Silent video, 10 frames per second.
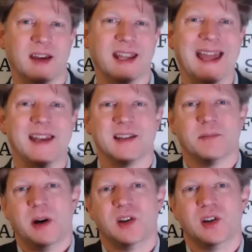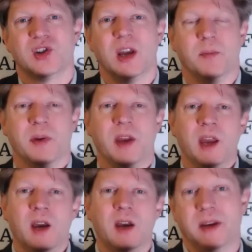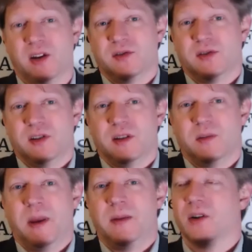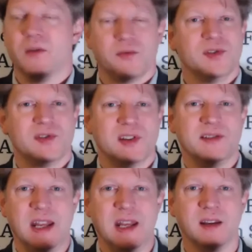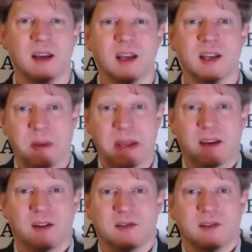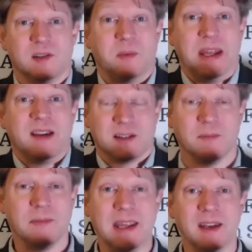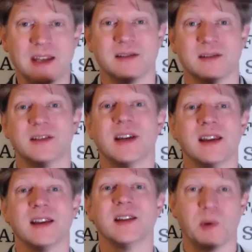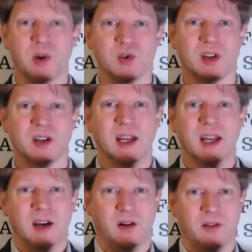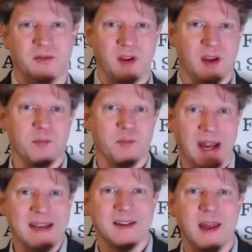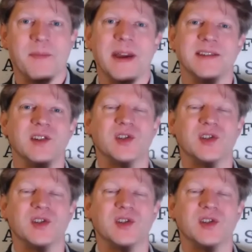Again, it's a partnership because the conferences need speakers, and speakers like me need to get exposure of their brand and their message.